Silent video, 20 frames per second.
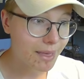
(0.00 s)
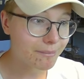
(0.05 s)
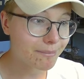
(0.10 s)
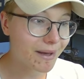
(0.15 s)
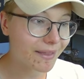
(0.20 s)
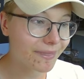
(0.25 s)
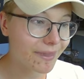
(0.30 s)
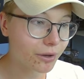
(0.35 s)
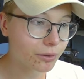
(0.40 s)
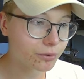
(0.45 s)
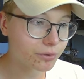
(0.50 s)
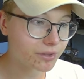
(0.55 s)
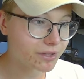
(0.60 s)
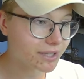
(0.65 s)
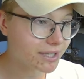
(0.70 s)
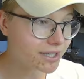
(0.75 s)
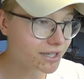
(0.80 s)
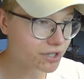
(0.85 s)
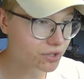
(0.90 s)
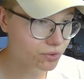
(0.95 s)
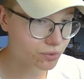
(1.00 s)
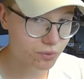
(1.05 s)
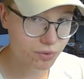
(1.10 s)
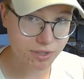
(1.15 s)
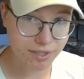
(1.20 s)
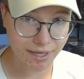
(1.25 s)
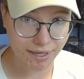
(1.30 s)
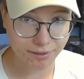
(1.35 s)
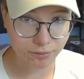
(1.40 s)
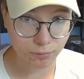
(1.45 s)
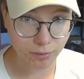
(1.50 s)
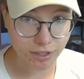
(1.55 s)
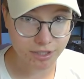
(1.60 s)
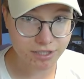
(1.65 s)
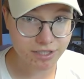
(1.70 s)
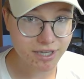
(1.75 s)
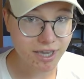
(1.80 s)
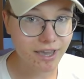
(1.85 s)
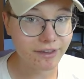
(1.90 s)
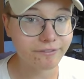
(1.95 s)
but now these two side
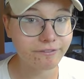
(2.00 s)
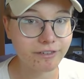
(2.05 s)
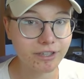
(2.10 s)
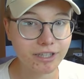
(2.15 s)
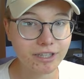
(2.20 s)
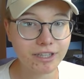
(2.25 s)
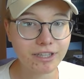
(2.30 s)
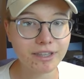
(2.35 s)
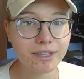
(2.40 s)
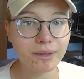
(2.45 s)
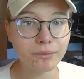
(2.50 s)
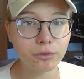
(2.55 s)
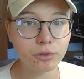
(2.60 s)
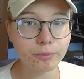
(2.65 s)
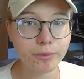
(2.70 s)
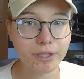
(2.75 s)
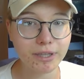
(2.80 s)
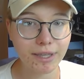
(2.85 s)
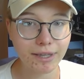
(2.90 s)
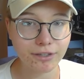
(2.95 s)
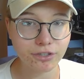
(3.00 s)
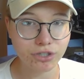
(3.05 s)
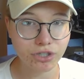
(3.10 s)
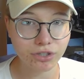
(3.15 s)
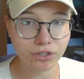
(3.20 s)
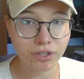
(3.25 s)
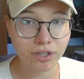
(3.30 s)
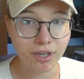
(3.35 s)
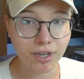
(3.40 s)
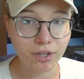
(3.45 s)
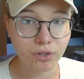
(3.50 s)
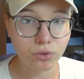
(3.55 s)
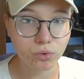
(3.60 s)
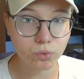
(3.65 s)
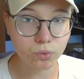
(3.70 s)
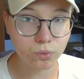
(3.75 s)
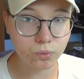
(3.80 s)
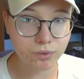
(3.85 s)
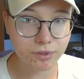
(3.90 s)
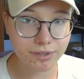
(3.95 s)
ones, we need them to be tangent
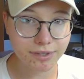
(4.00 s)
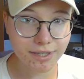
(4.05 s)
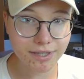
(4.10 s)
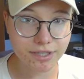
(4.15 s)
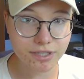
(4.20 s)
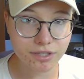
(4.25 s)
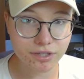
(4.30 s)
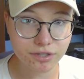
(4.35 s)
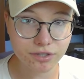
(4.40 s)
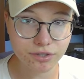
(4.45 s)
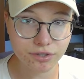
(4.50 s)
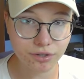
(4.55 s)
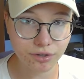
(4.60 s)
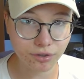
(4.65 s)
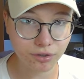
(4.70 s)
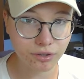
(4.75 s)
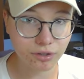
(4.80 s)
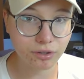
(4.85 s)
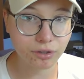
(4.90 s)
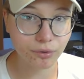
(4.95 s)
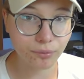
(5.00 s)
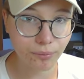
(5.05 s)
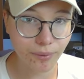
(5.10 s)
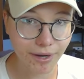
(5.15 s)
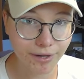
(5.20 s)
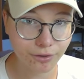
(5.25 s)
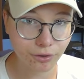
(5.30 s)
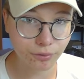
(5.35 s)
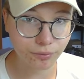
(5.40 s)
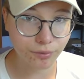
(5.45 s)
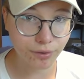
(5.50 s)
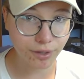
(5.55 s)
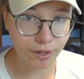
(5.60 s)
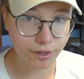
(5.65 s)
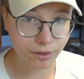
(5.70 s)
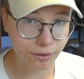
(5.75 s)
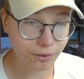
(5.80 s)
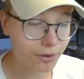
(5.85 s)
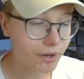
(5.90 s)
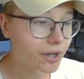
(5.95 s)
to this circle right over
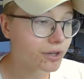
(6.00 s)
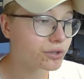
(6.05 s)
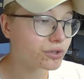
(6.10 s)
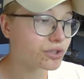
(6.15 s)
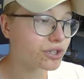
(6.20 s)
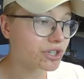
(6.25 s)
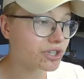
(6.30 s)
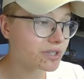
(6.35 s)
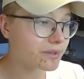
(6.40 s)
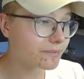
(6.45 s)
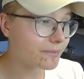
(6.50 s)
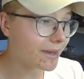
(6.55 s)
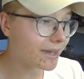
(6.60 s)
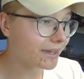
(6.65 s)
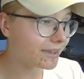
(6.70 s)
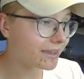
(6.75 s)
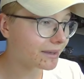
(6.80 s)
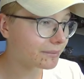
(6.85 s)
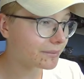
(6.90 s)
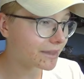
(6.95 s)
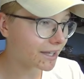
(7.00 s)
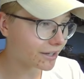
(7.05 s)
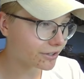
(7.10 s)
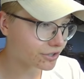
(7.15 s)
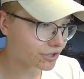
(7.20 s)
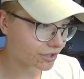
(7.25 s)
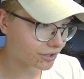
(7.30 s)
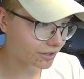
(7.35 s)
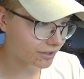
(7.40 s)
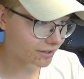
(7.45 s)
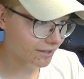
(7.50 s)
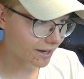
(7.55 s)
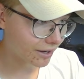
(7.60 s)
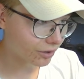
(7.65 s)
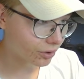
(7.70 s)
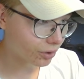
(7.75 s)
here. So just make them tangent there